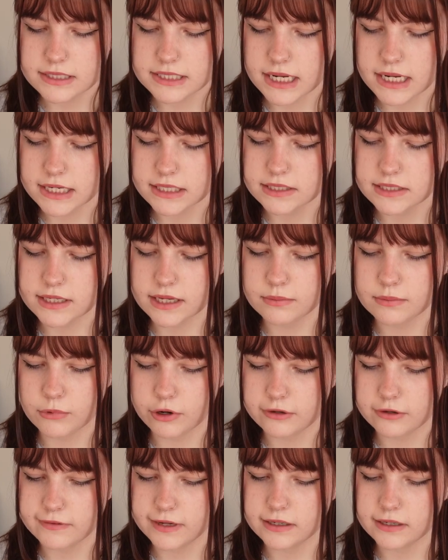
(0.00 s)
and it's like
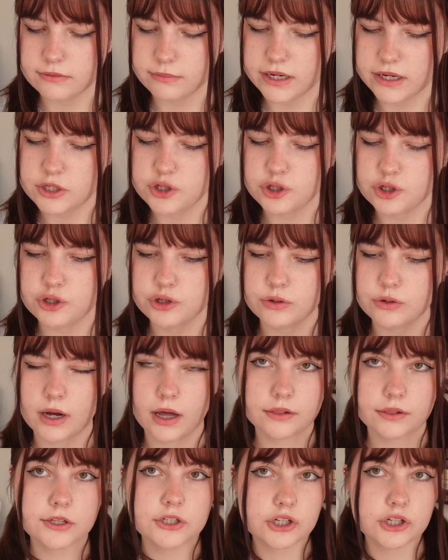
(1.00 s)
motivated me to do
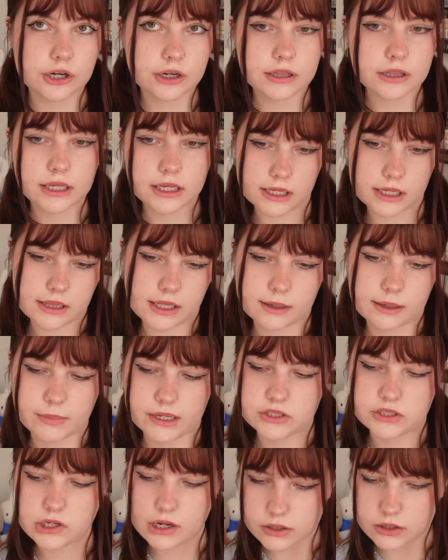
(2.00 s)
other journaling and like my
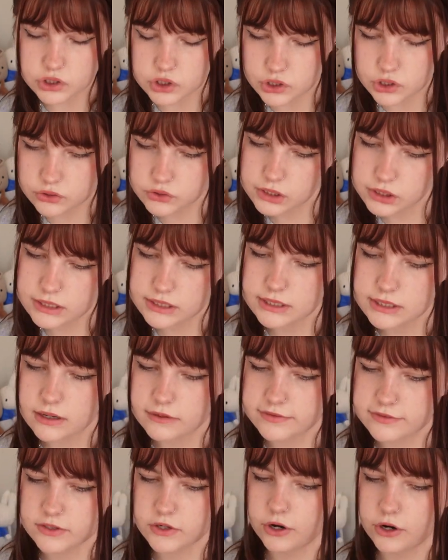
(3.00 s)
junk journal and stuff.
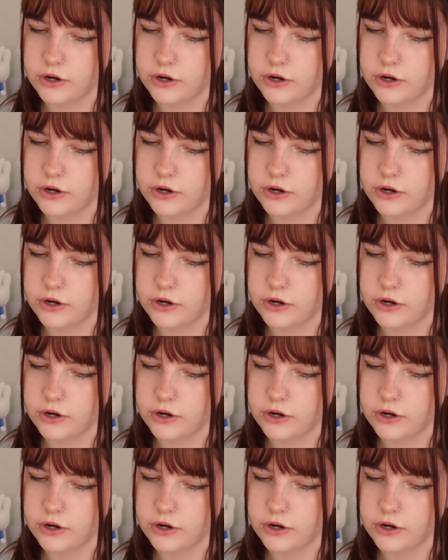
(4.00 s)
So